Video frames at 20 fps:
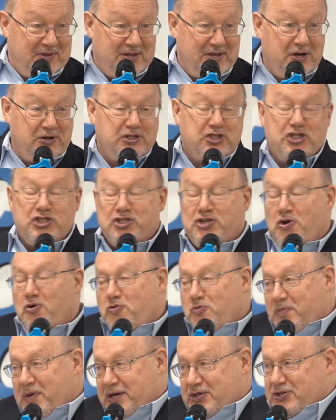There's so
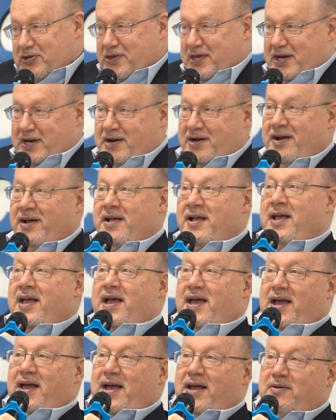much there.
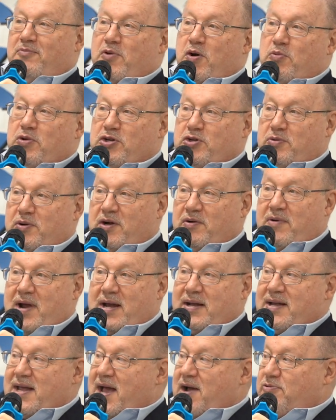And what we're doing
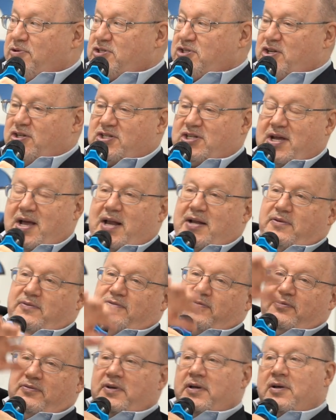right now is just kind
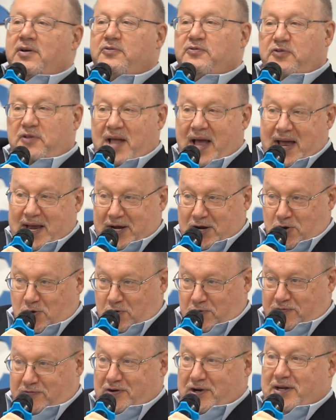of flying
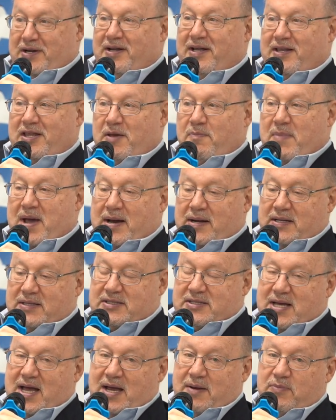over it in the amount of
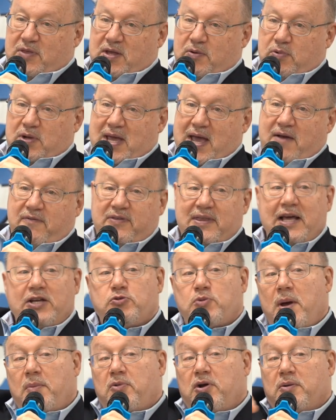time that we have. And
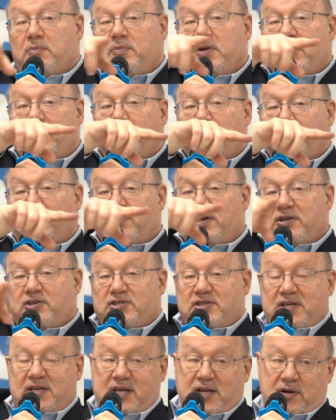that's why I'm going to be curious
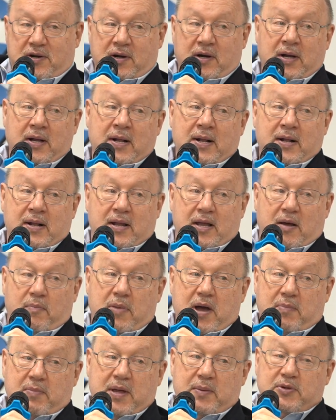to hear
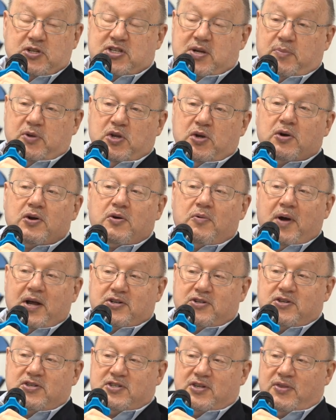about maybe some of your
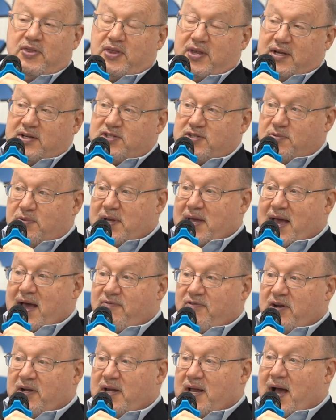questions and things that we
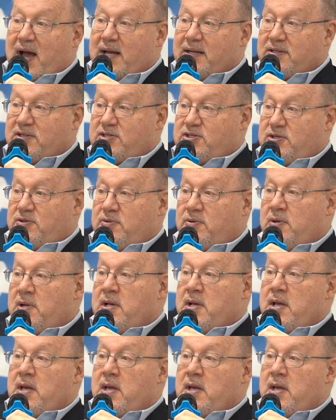haven't gotten to.